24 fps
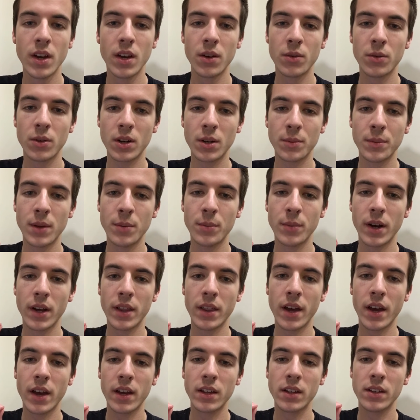What I mean by
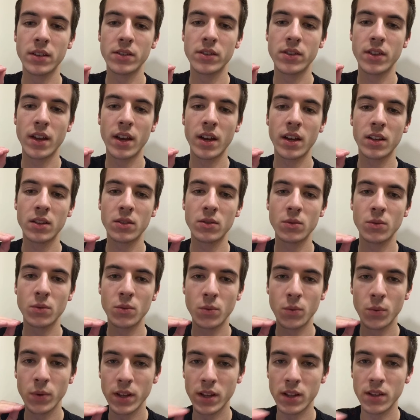that is that
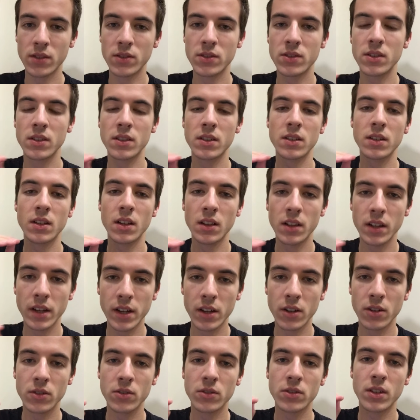we can see the
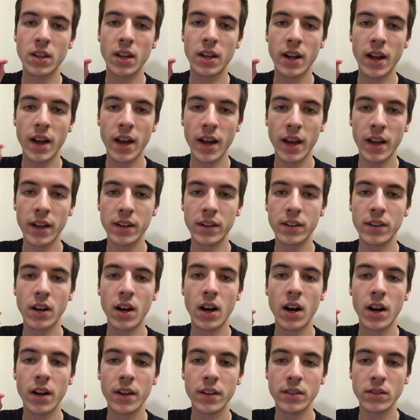layers get added
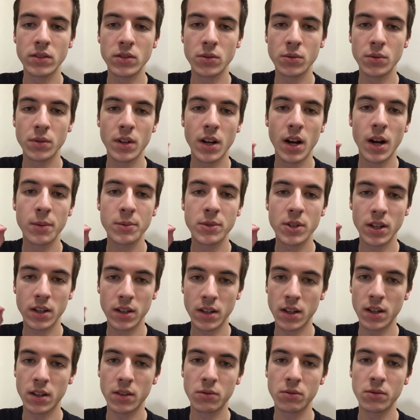on to an object
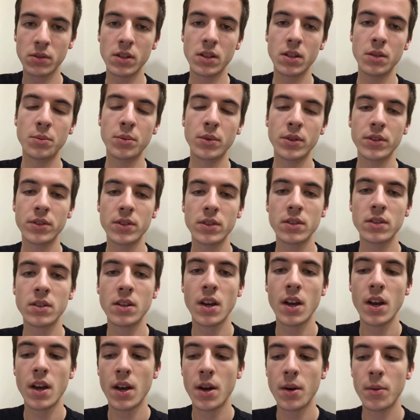getting 3D printed,
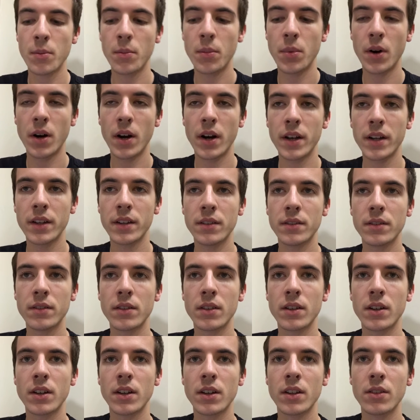but
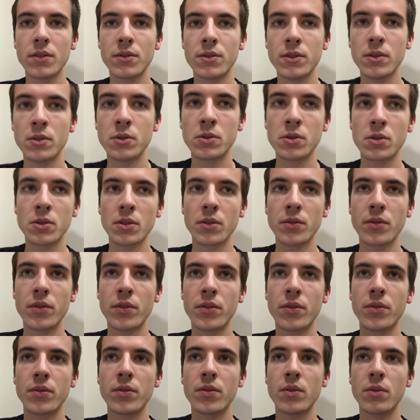the future of
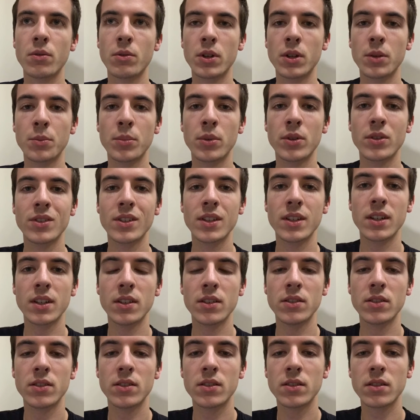3D printing
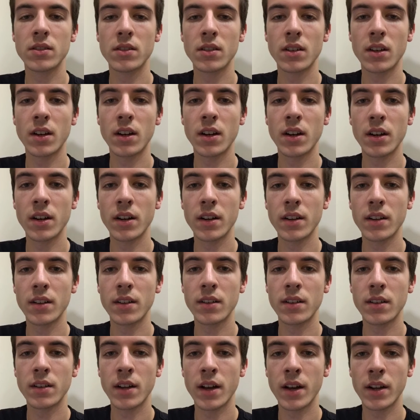is
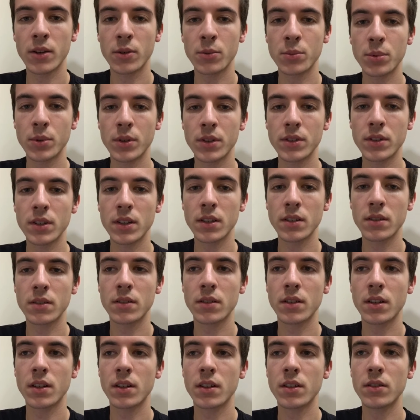nanoprinting
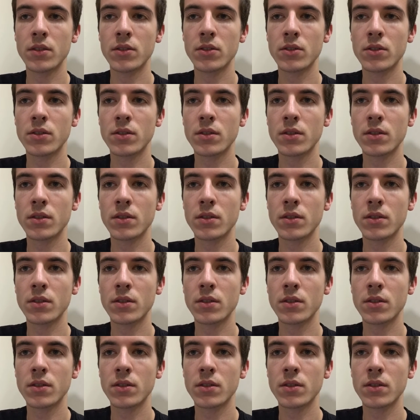and